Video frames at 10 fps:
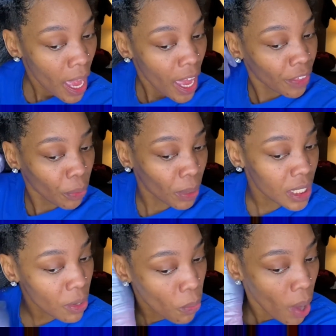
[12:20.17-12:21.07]
And the
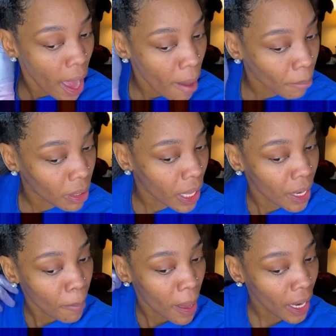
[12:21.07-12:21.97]
reason why I'm
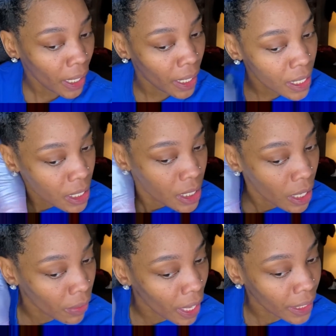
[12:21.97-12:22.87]
gliding my hands
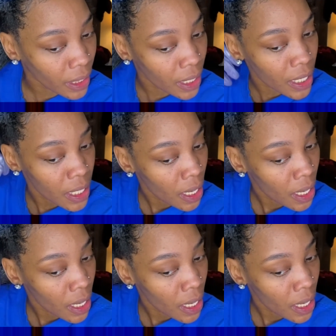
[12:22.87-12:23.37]
down like this